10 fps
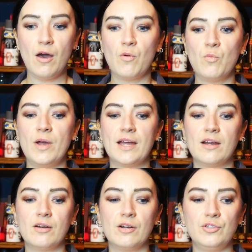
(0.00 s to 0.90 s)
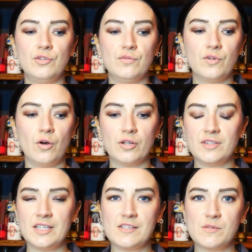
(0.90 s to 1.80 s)
where you've got
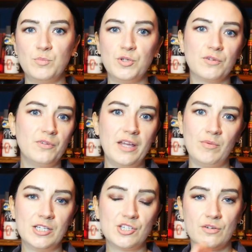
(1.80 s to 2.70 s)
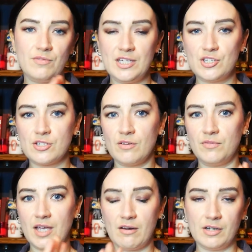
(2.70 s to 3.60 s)
this beautiful image of each of
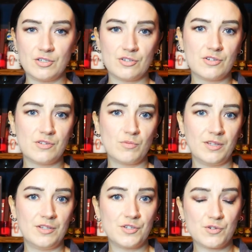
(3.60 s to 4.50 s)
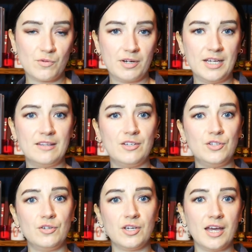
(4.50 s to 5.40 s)
the characters within the story that
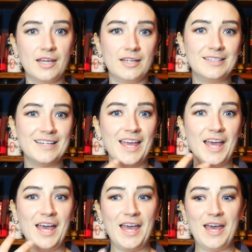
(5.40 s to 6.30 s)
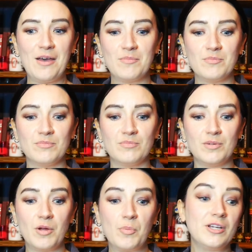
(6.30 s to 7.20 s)
you can
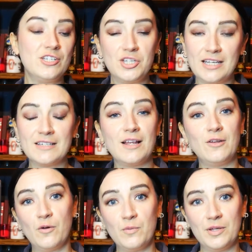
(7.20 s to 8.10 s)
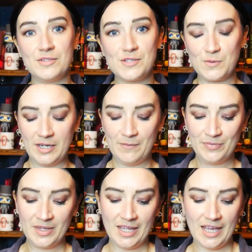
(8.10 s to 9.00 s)
appreciate along with the story.
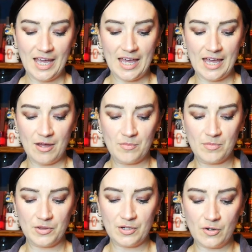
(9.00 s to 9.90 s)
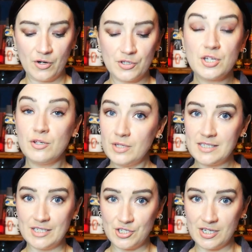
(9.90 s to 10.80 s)
There are two
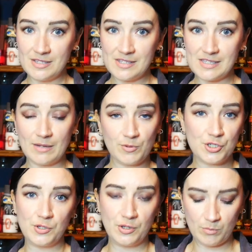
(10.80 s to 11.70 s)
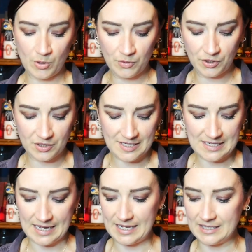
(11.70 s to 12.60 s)
editions, and I'm going to show you them both
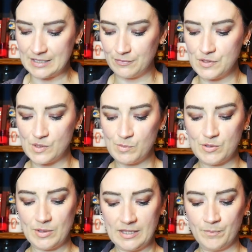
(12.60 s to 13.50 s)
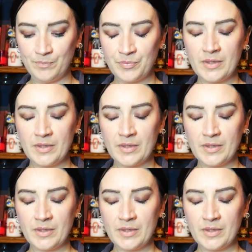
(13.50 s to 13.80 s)
today and the differences between them.